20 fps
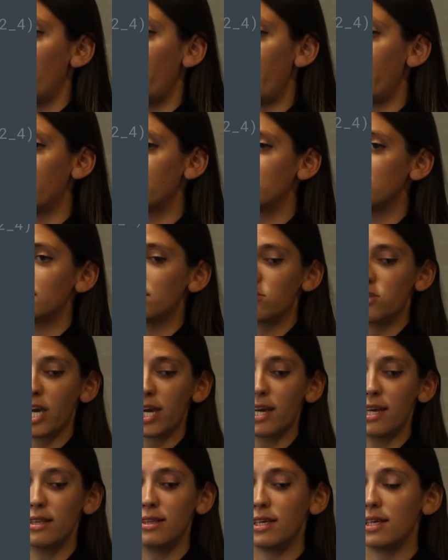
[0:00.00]
and
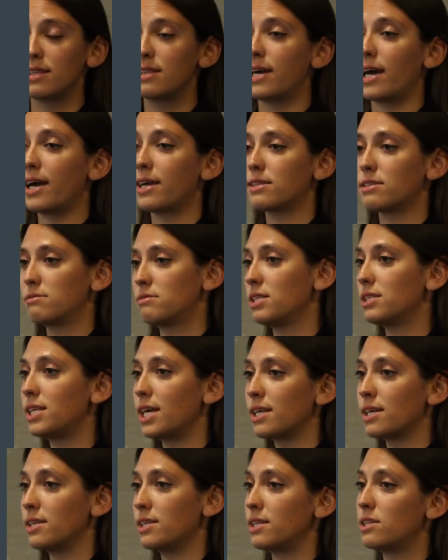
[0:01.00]
check indeed that the
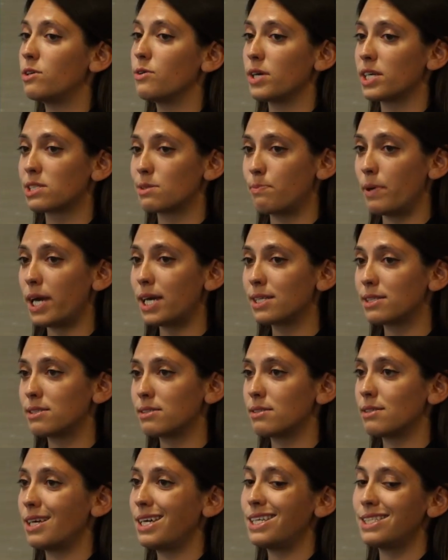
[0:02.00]
data that you
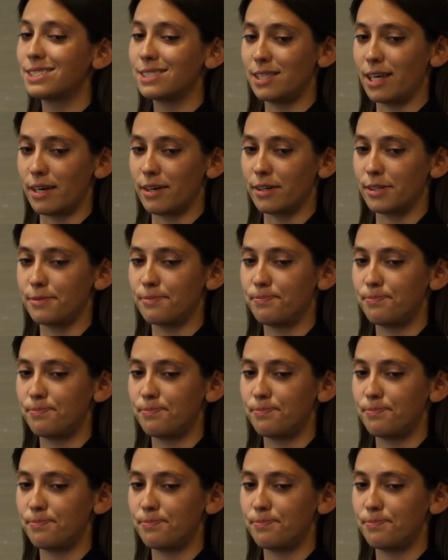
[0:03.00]
expect is there.